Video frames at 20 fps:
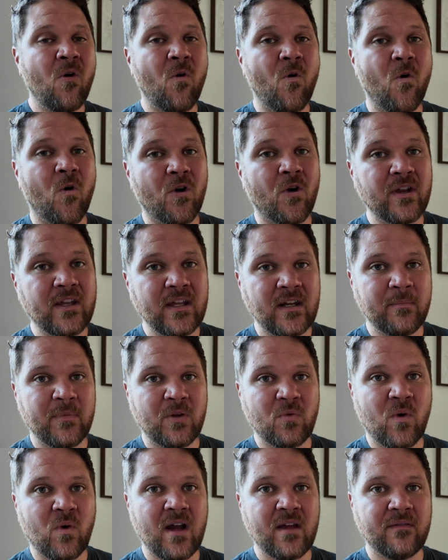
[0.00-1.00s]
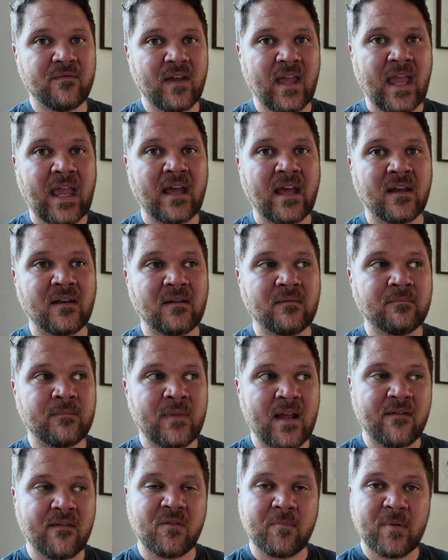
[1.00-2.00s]
or get a midwife and
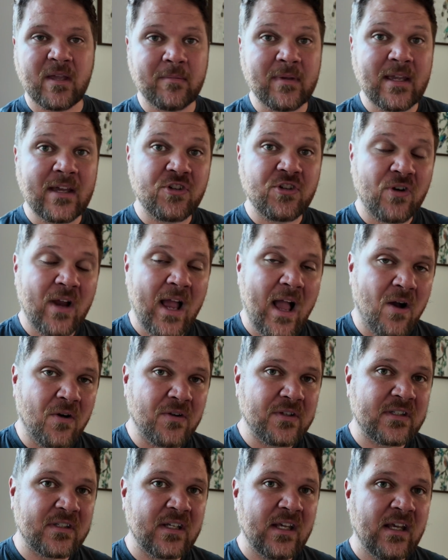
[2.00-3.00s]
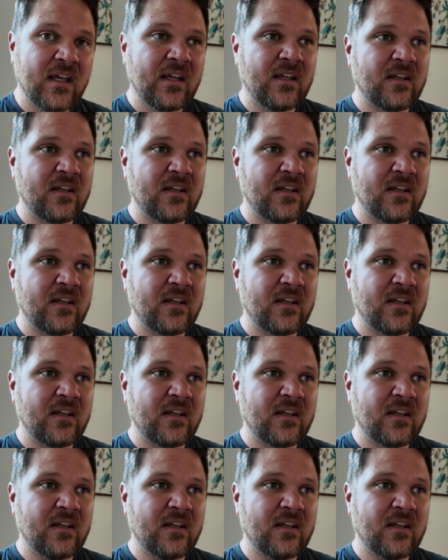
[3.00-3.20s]
have the baby at your house.